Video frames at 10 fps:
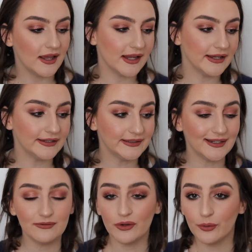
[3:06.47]
And
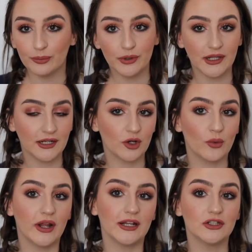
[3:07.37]
if you're planning a
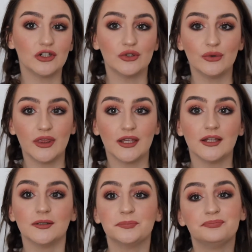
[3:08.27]
wedding too,
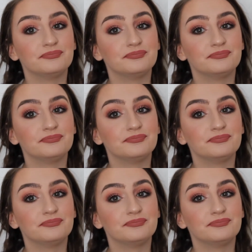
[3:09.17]
then